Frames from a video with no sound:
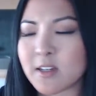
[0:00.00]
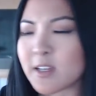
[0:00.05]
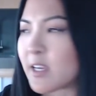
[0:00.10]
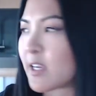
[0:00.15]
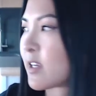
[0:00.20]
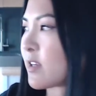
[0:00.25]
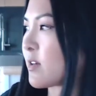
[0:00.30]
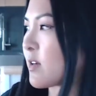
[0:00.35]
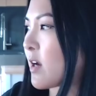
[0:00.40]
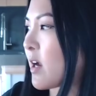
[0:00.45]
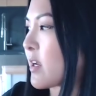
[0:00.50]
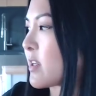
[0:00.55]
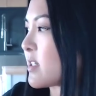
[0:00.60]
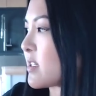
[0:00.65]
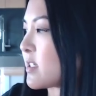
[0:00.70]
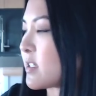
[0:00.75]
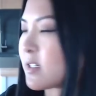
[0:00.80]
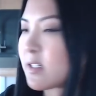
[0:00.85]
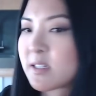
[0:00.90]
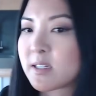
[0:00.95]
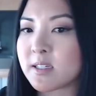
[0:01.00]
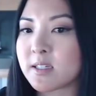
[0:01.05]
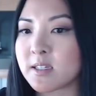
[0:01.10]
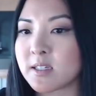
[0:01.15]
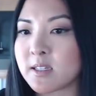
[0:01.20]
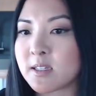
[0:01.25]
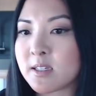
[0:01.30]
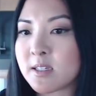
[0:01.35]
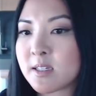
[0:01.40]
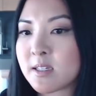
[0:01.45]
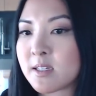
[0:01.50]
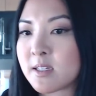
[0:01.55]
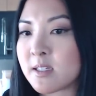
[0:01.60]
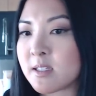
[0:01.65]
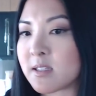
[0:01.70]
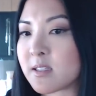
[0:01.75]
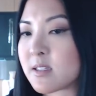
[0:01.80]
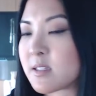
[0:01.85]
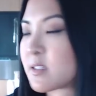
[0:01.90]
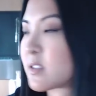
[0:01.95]
Okay, I need
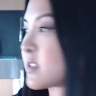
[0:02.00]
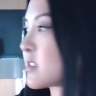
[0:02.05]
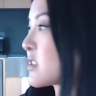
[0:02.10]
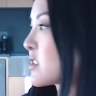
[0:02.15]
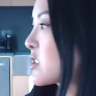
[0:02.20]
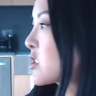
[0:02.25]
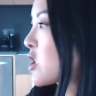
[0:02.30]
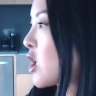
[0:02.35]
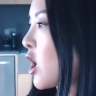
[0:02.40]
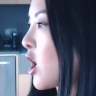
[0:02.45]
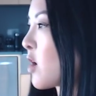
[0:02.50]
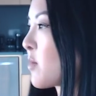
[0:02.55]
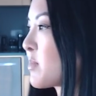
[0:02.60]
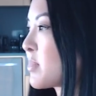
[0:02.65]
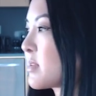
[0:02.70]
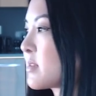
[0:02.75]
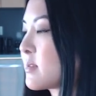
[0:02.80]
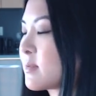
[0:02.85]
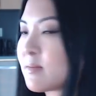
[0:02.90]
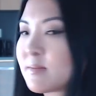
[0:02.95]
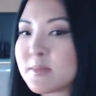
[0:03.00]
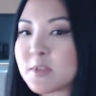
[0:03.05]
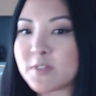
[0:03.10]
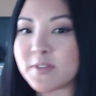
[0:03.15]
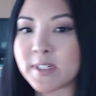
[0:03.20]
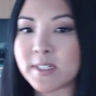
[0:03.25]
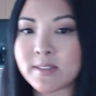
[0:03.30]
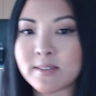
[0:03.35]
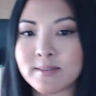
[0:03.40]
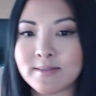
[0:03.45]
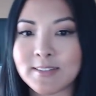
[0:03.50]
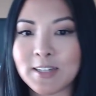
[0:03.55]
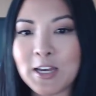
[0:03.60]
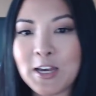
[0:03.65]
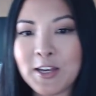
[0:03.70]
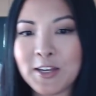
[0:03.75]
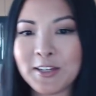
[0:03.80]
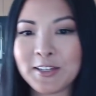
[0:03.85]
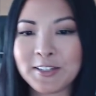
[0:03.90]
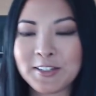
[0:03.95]
this to stop moving.
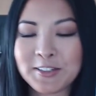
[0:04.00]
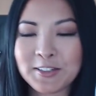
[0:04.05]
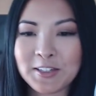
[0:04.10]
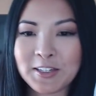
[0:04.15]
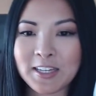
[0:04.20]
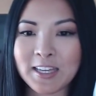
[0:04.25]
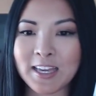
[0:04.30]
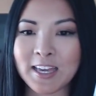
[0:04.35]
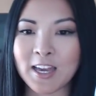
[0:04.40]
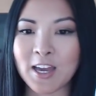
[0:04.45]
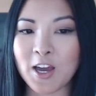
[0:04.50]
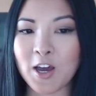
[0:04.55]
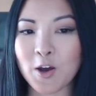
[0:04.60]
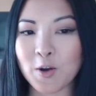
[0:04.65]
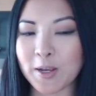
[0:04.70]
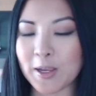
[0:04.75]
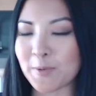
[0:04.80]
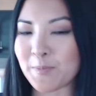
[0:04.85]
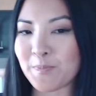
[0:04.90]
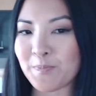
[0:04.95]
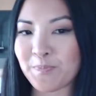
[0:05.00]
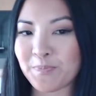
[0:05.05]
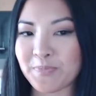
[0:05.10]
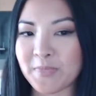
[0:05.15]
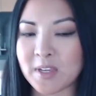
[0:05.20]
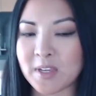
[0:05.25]
Okay,